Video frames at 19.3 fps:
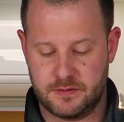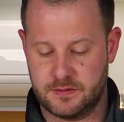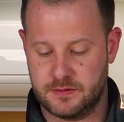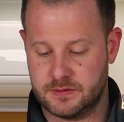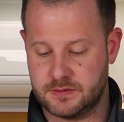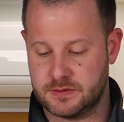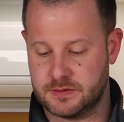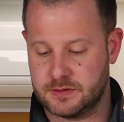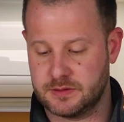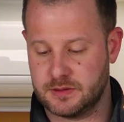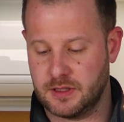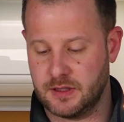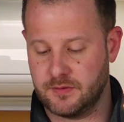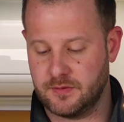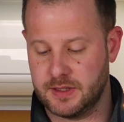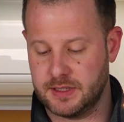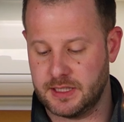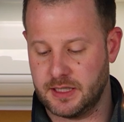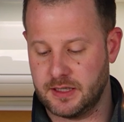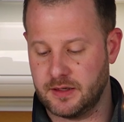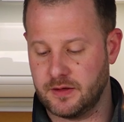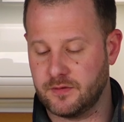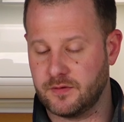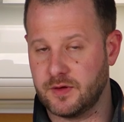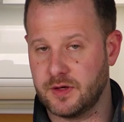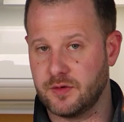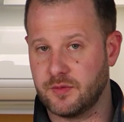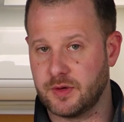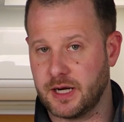is a
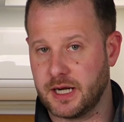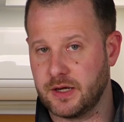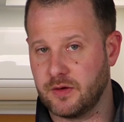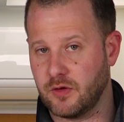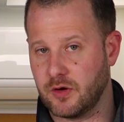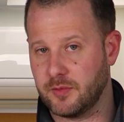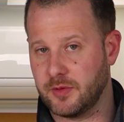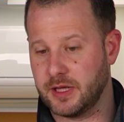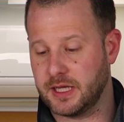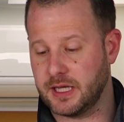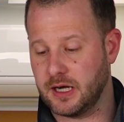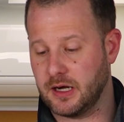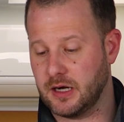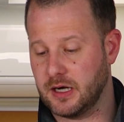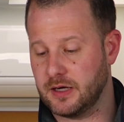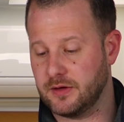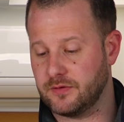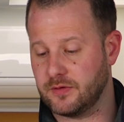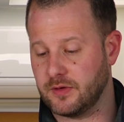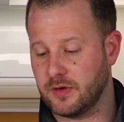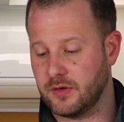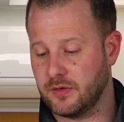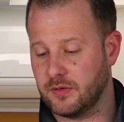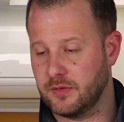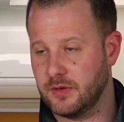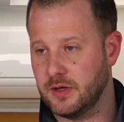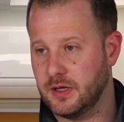redundancy to what I normally carry, so